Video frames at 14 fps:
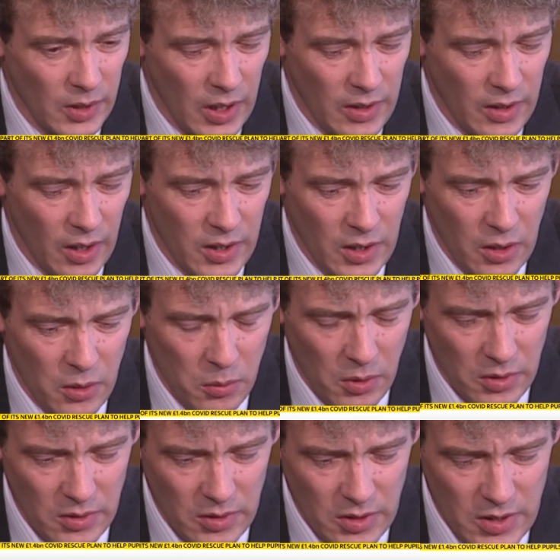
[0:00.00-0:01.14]
and I know
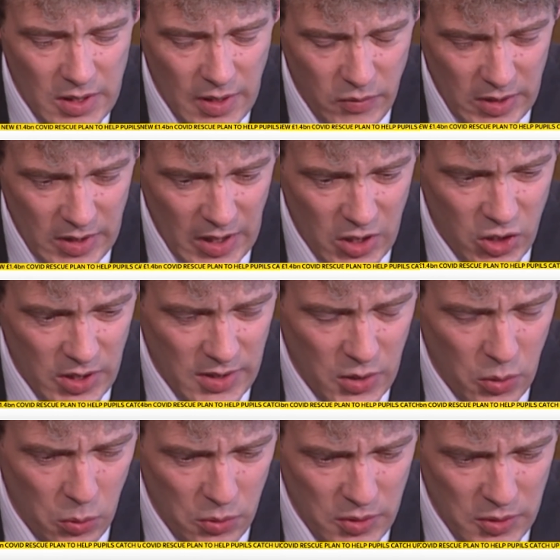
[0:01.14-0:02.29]
what devastation it's
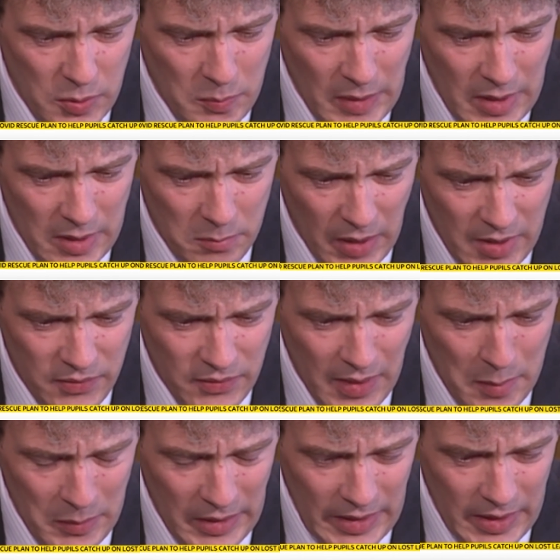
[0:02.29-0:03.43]
caused to me and my
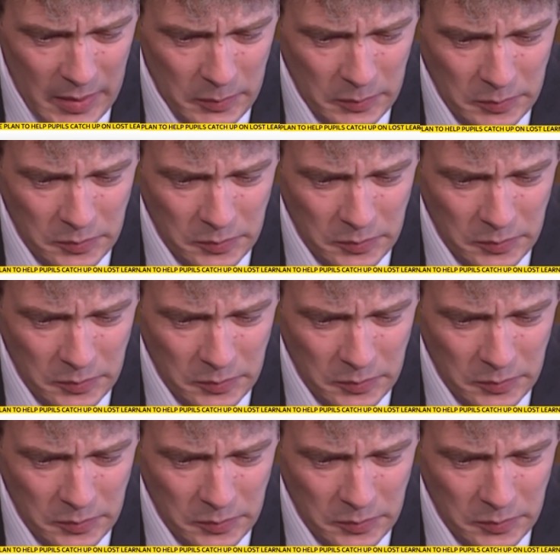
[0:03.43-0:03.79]
family.